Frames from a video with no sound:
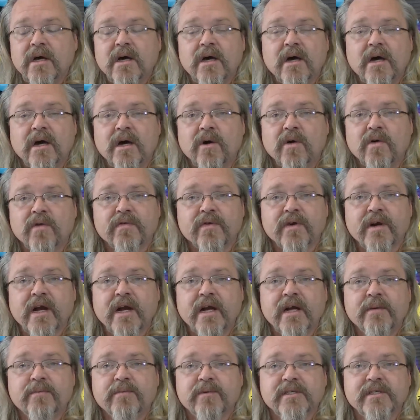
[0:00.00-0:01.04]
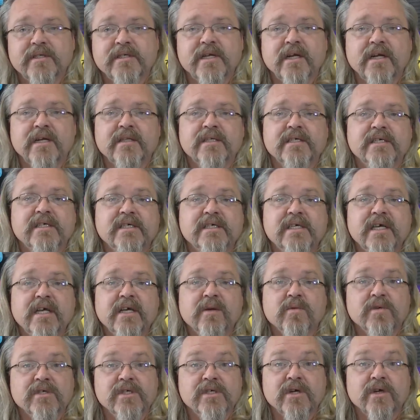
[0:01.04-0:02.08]
Uh, over 80% of the city
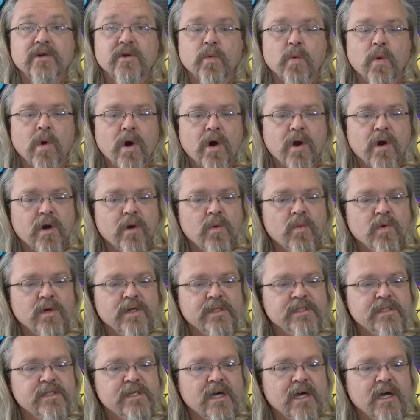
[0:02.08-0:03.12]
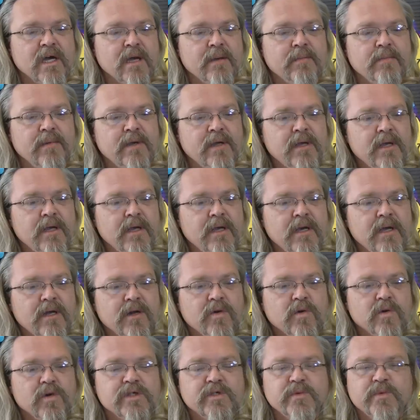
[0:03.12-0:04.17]
was underwater at one time. And of
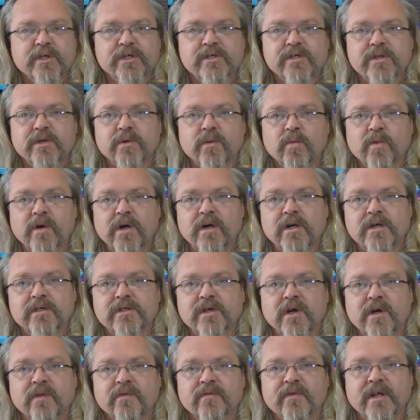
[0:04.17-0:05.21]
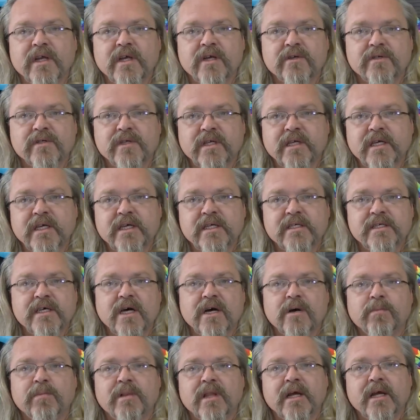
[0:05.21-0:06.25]
course, we, we all saw the videos of the kids
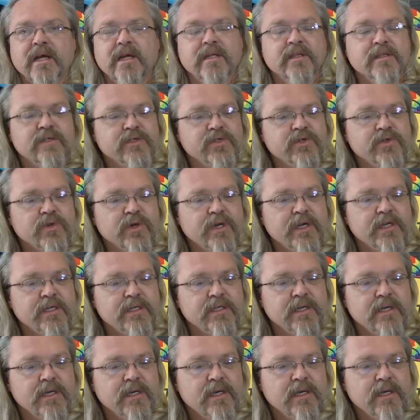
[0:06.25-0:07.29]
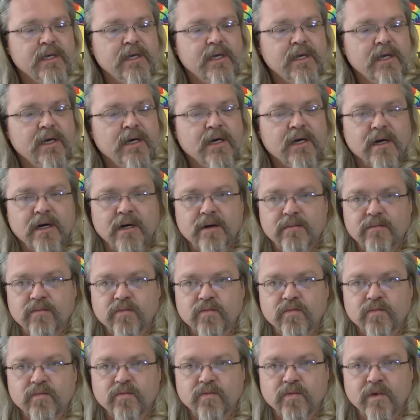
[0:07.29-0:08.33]
out playing in the street, uh,
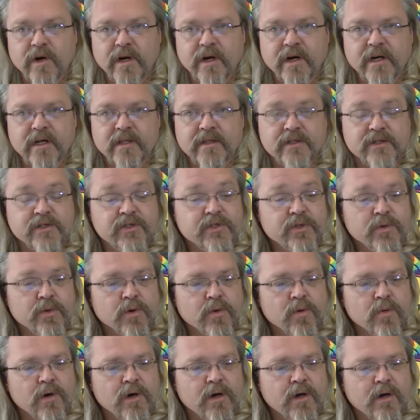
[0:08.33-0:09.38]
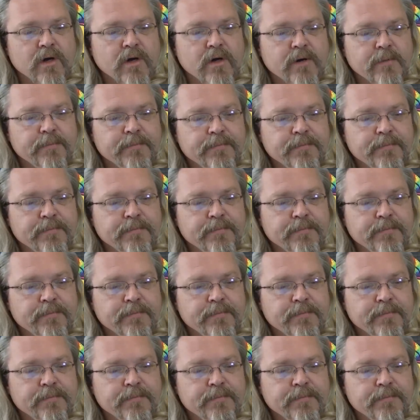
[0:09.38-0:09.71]
running in the sewer water.